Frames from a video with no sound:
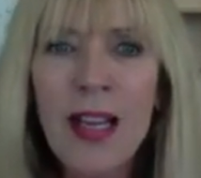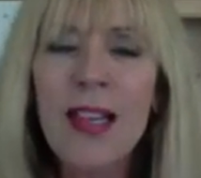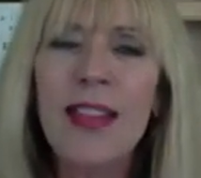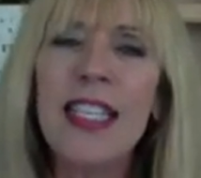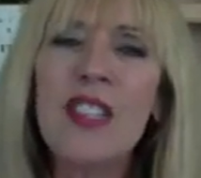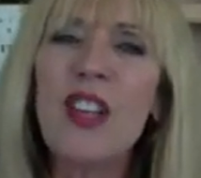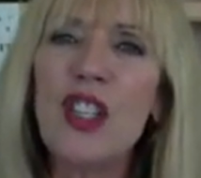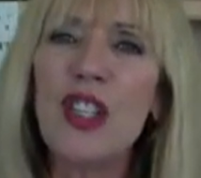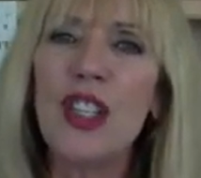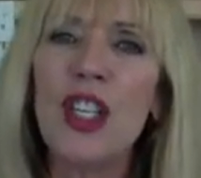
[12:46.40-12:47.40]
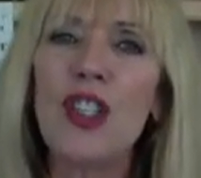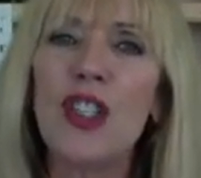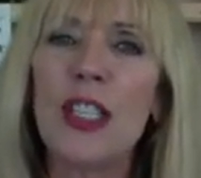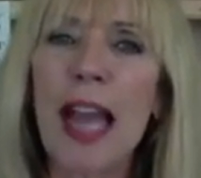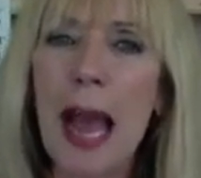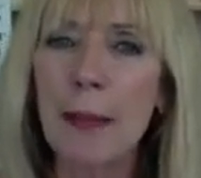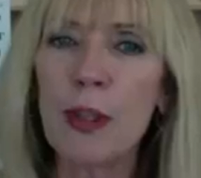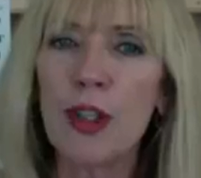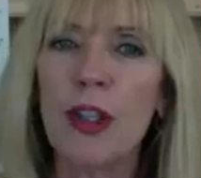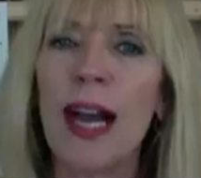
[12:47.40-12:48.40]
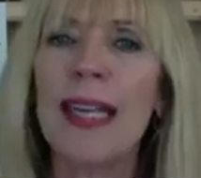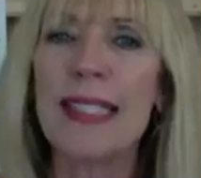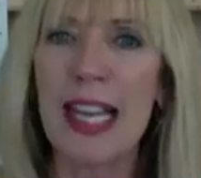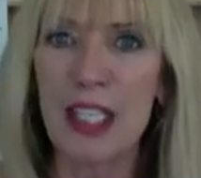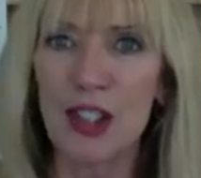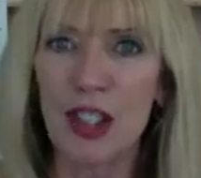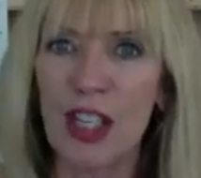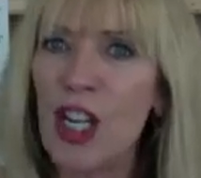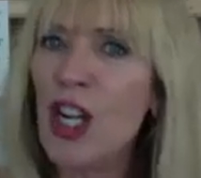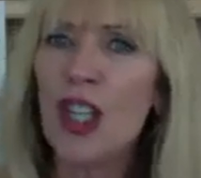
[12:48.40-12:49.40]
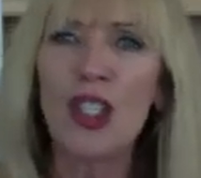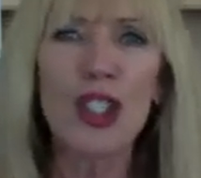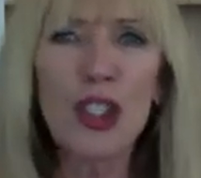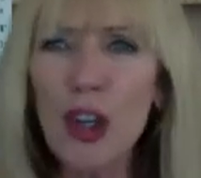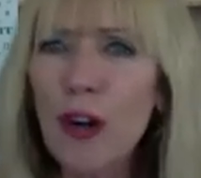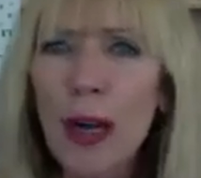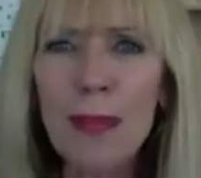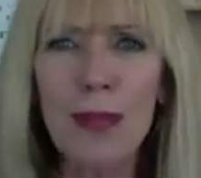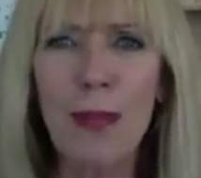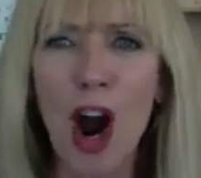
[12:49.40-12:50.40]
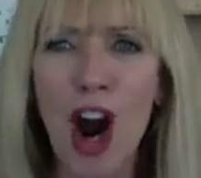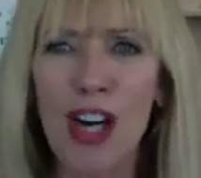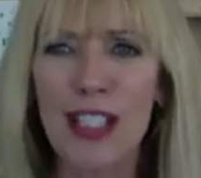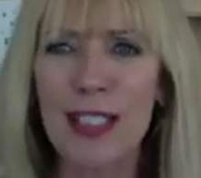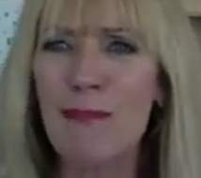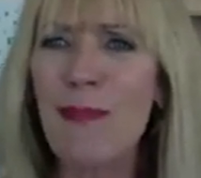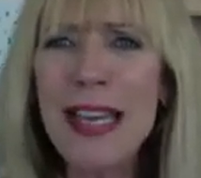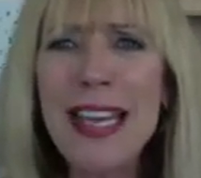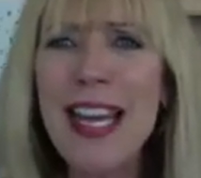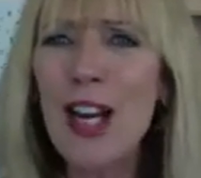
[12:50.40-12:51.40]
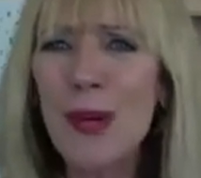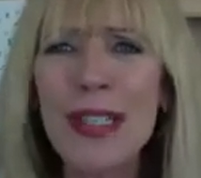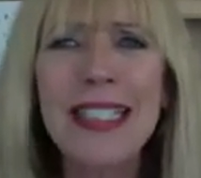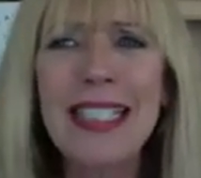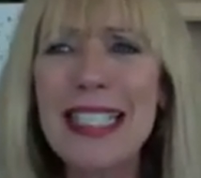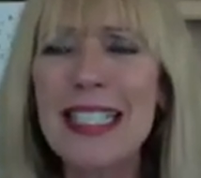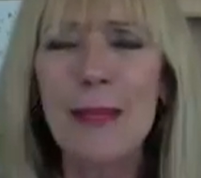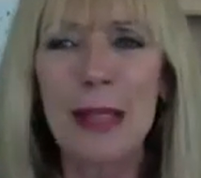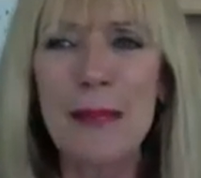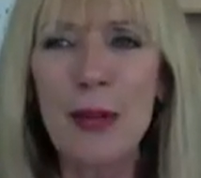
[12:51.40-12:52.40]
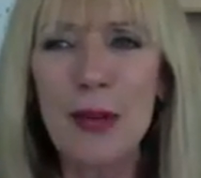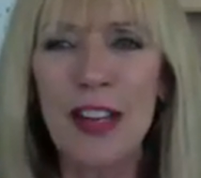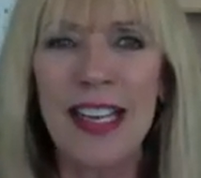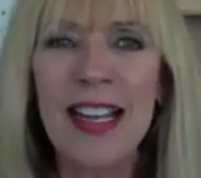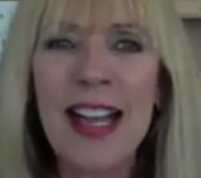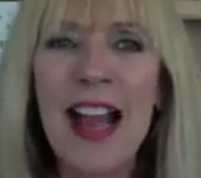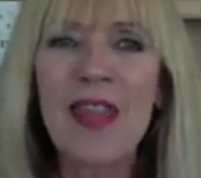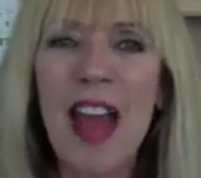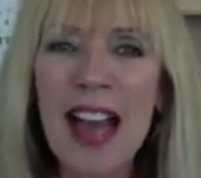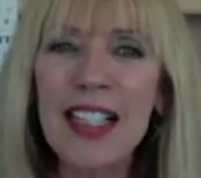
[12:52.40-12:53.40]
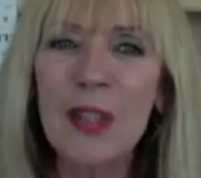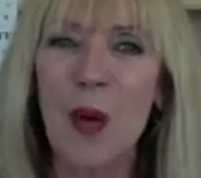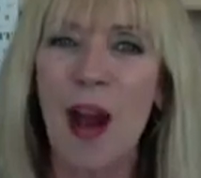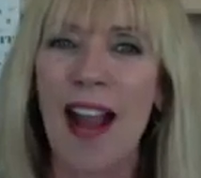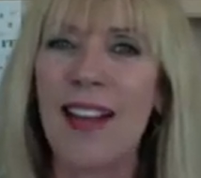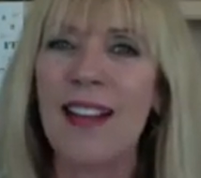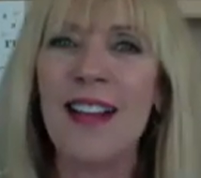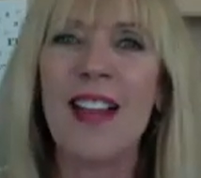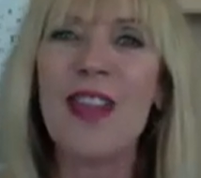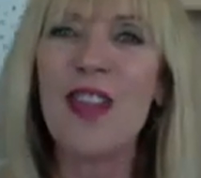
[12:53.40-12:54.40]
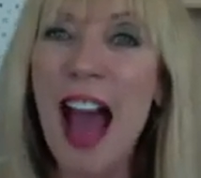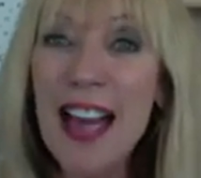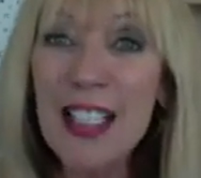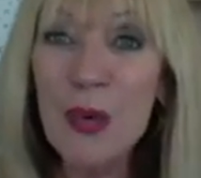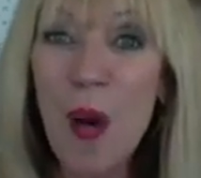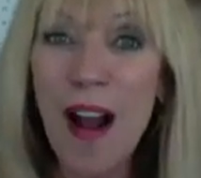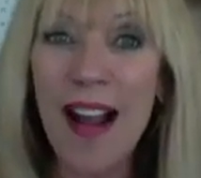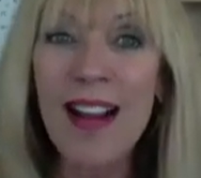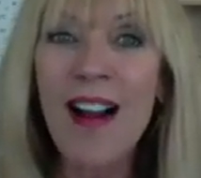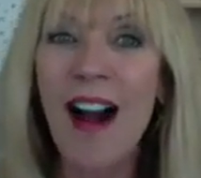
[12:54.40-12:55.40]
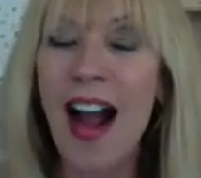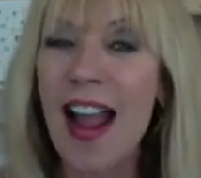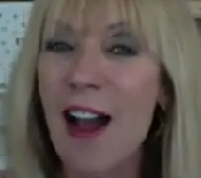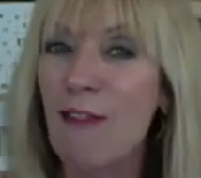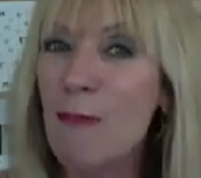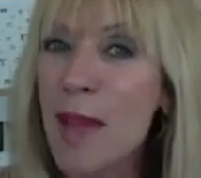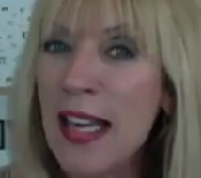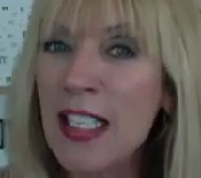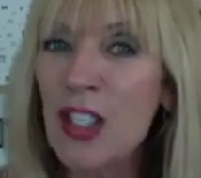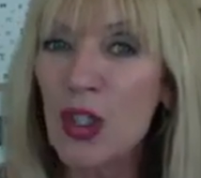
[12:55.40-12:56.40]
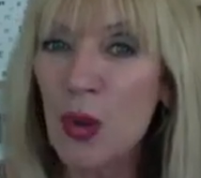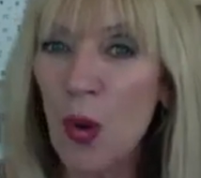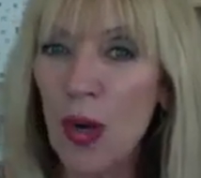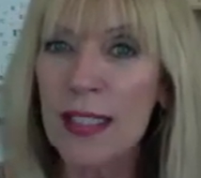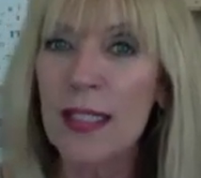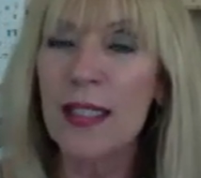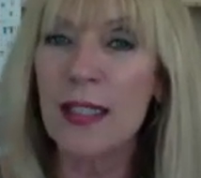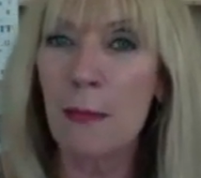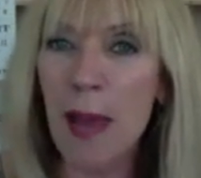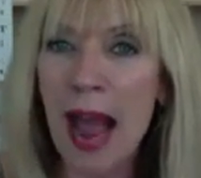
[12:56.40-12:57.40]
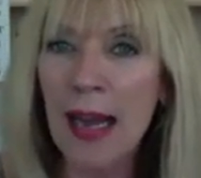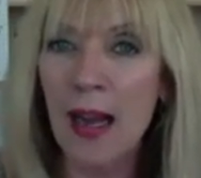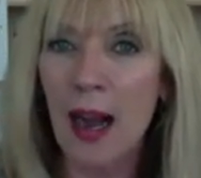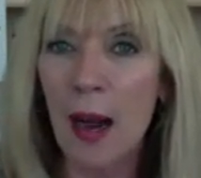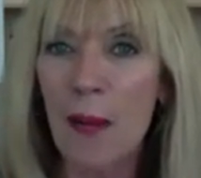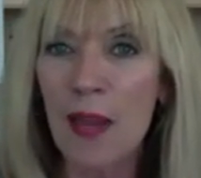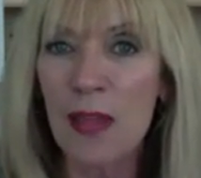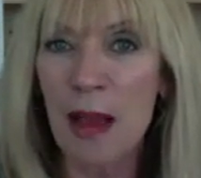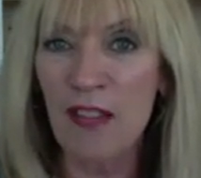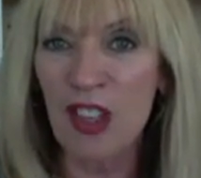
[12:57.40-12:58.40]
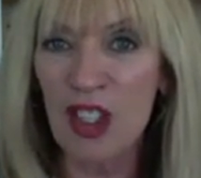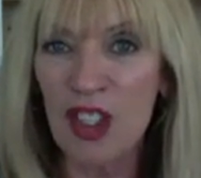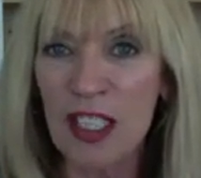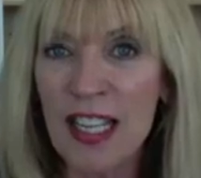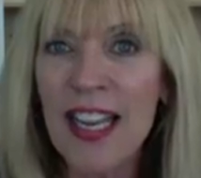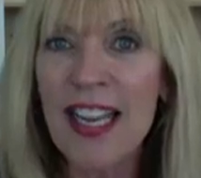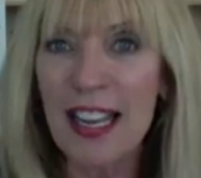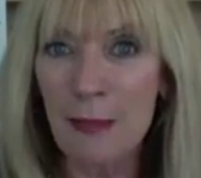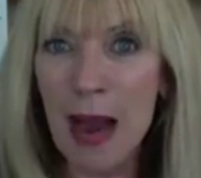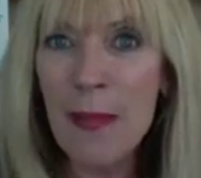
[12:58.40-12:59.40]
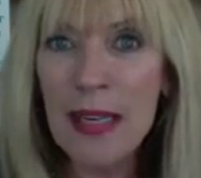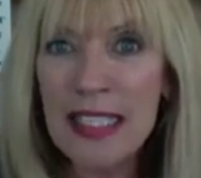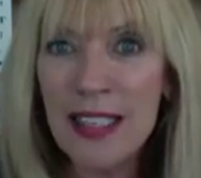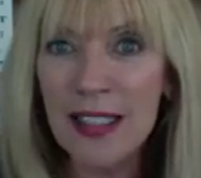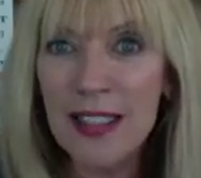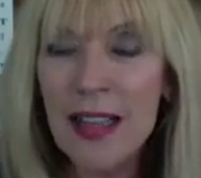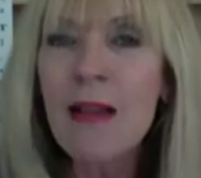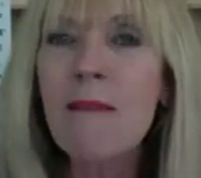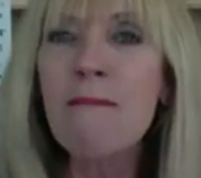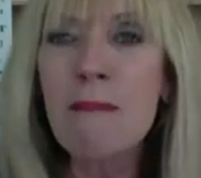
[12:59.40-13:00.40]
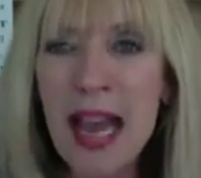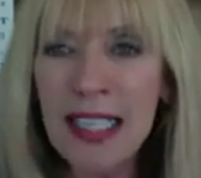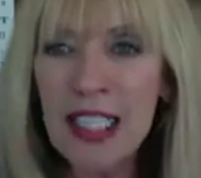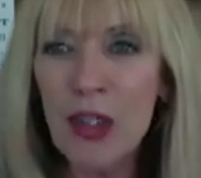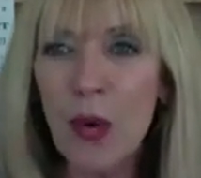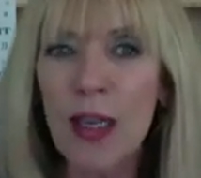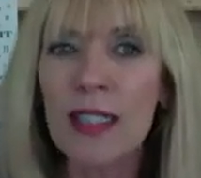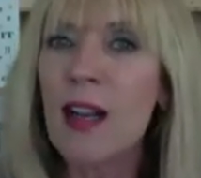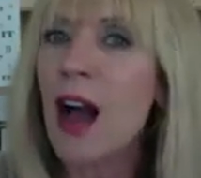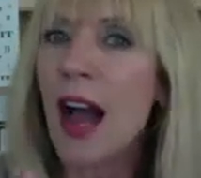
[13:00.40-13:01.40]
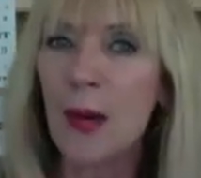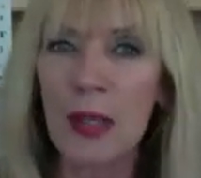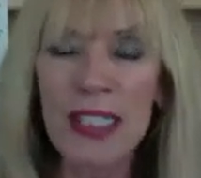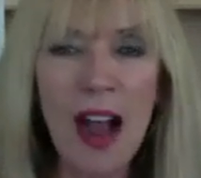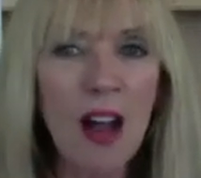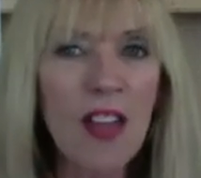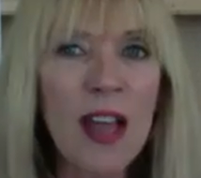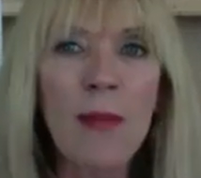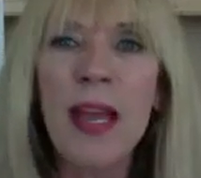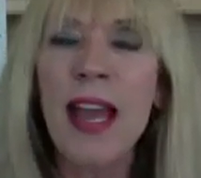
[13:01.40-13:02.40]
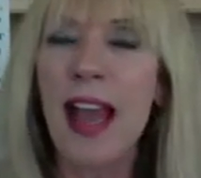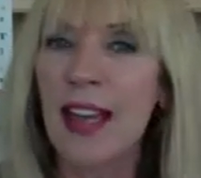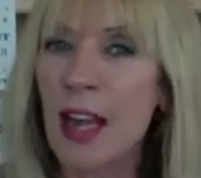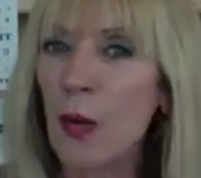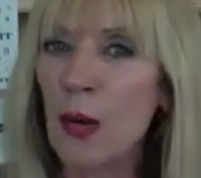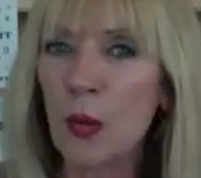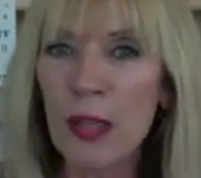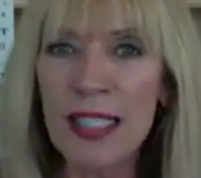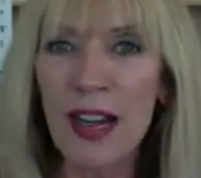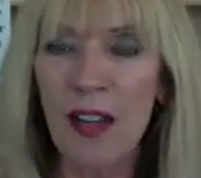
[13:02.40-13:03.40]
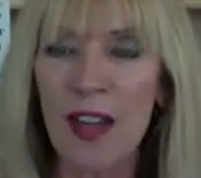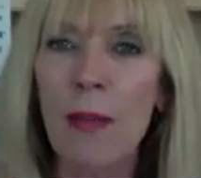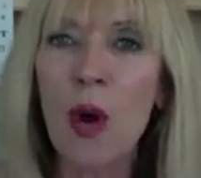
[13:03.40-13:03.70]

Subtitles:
This vision should capture attention, stir up some hearts, be irresistibly moving. That is why I have many stories to back up my vision in my business. Many stories. I would tell them and I would retell them.